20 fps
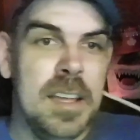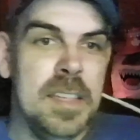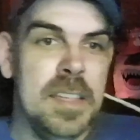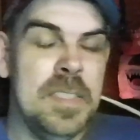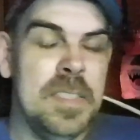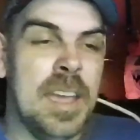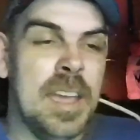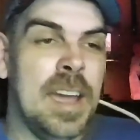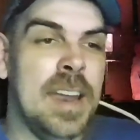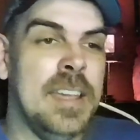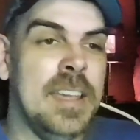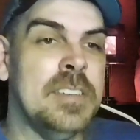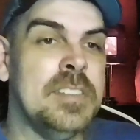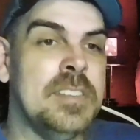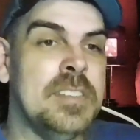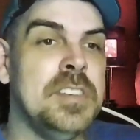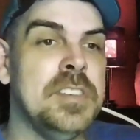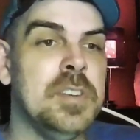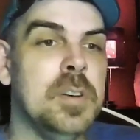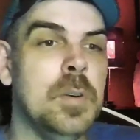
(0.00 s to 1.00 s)
That is
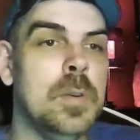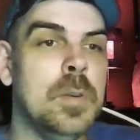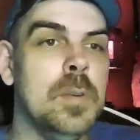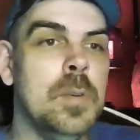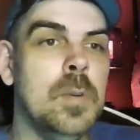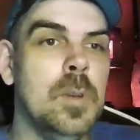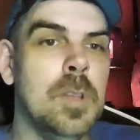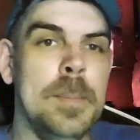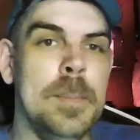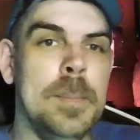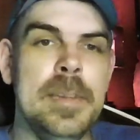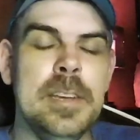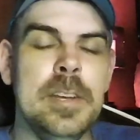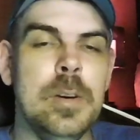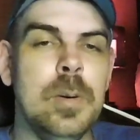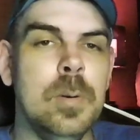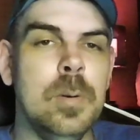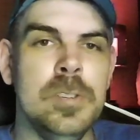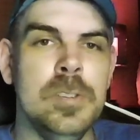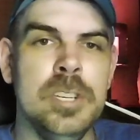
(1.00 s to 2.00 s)
so cool. That'd be
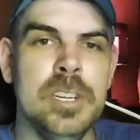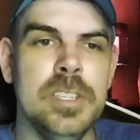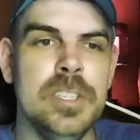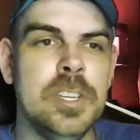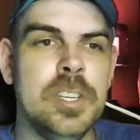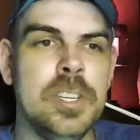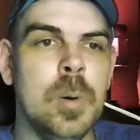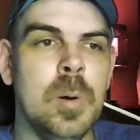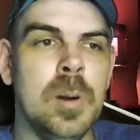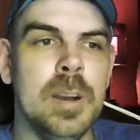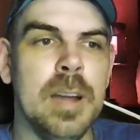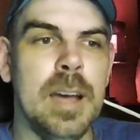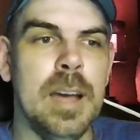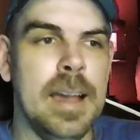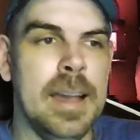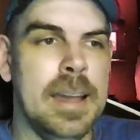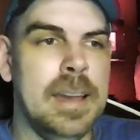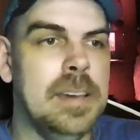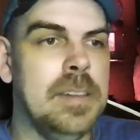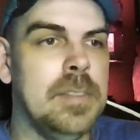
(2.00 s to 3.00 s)
cool just to go on a
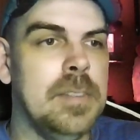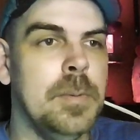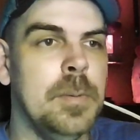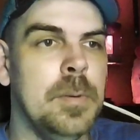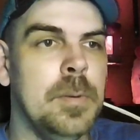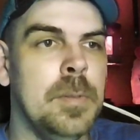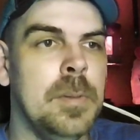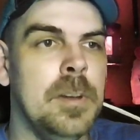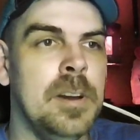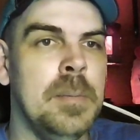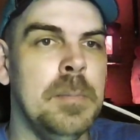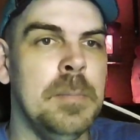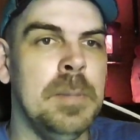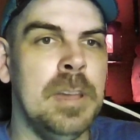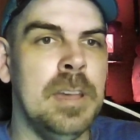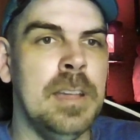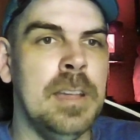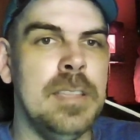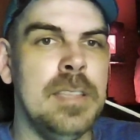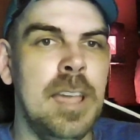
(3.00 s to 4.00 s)
hike through there,
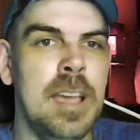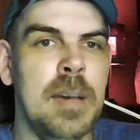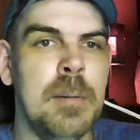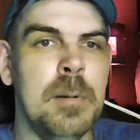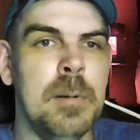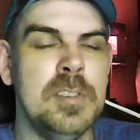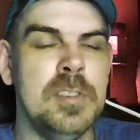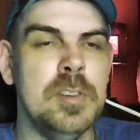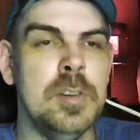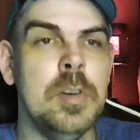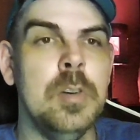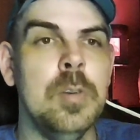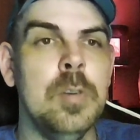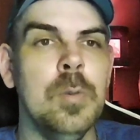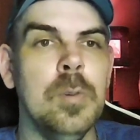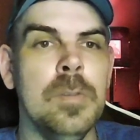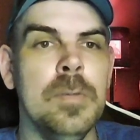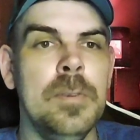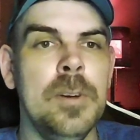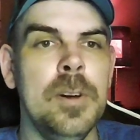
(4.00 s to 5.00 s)
man. Take a bunch of
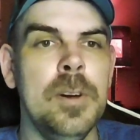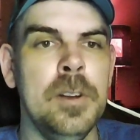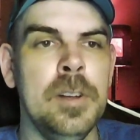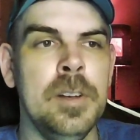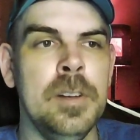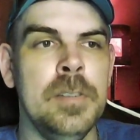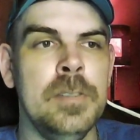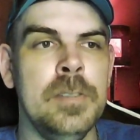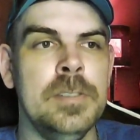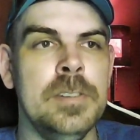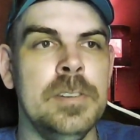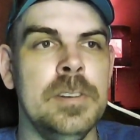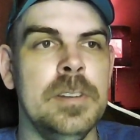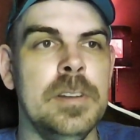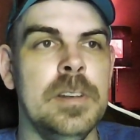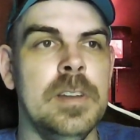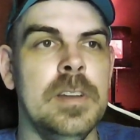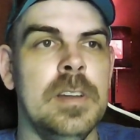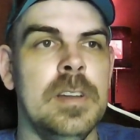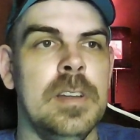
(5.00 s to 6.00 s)
cool photos.
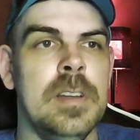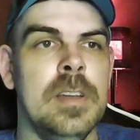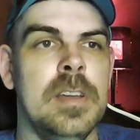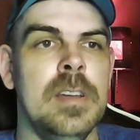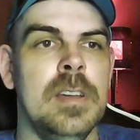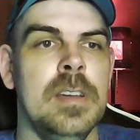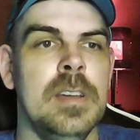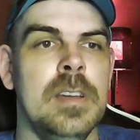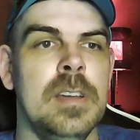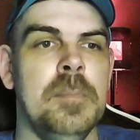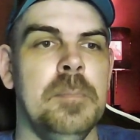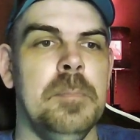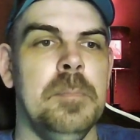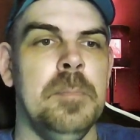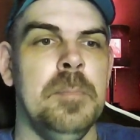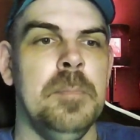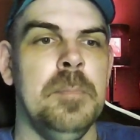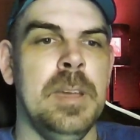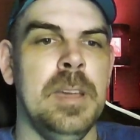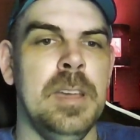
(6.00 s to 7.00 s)

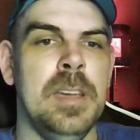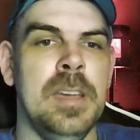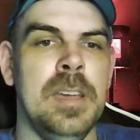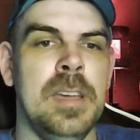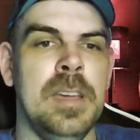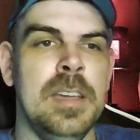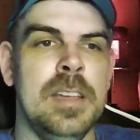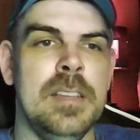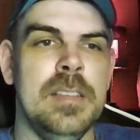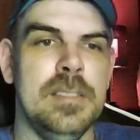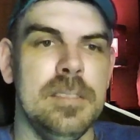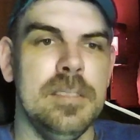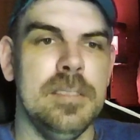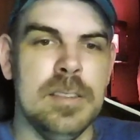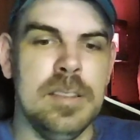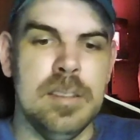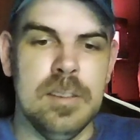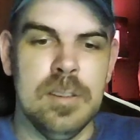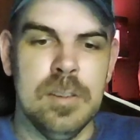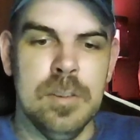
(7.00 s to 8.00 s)
Man,
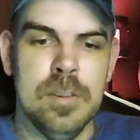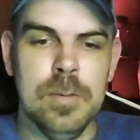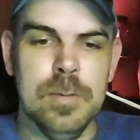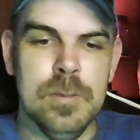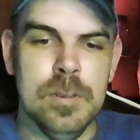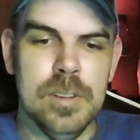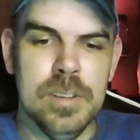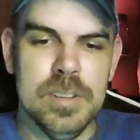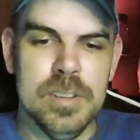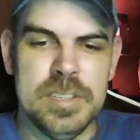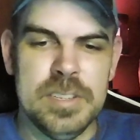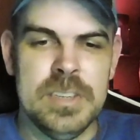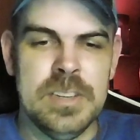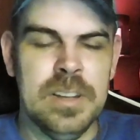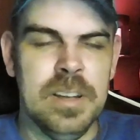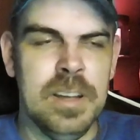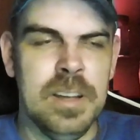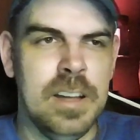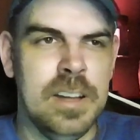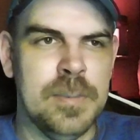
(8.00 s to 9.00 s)
cool
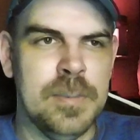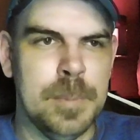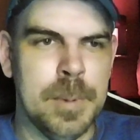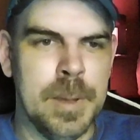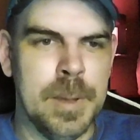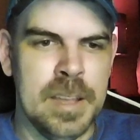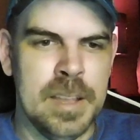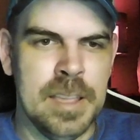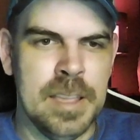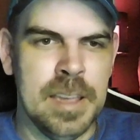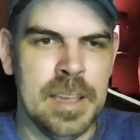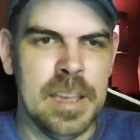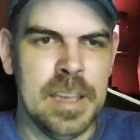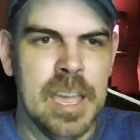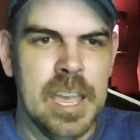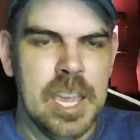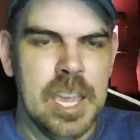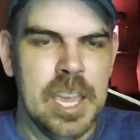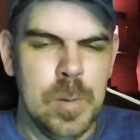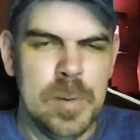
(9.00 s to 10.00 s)
stuff, man. Like
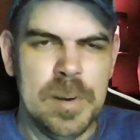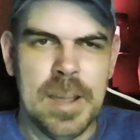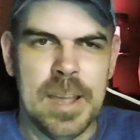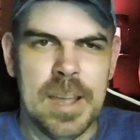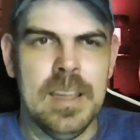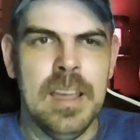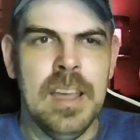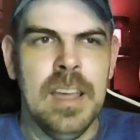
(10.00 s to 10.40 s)
you don't even have